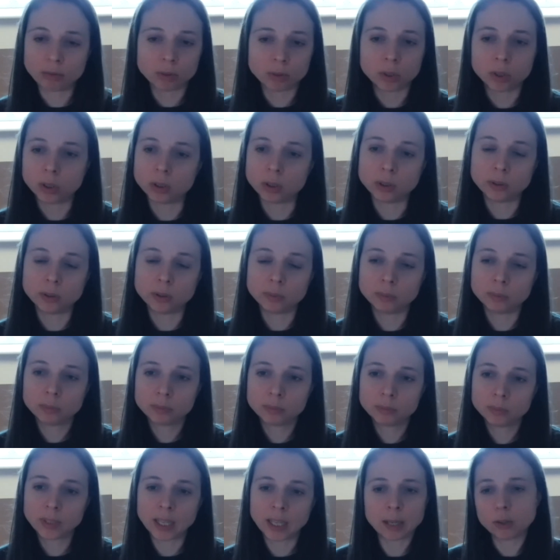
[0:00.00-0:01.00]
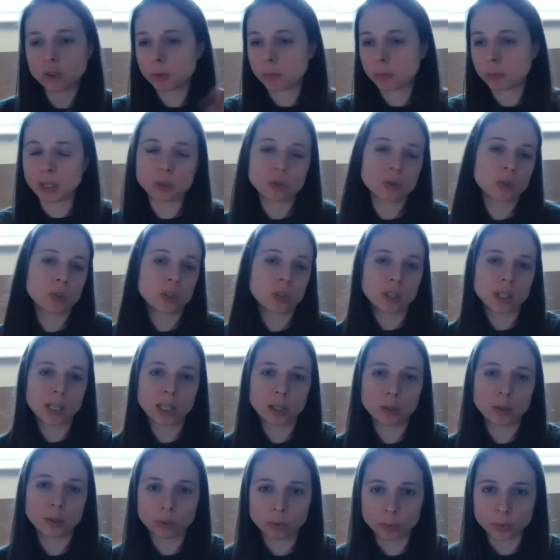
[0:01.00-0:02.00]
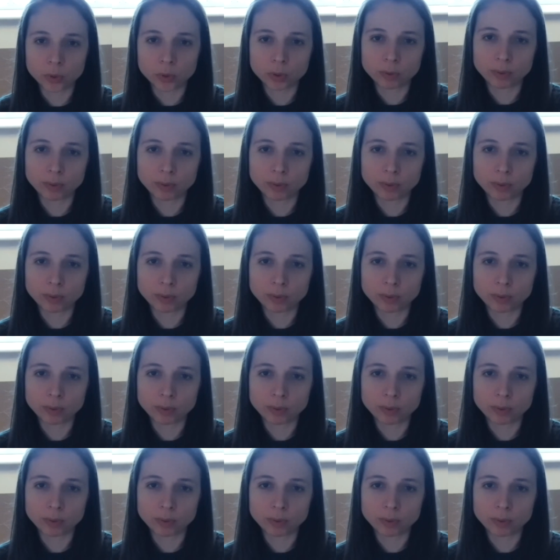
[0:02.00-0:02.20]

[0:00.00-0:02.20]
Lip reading: company, like in general?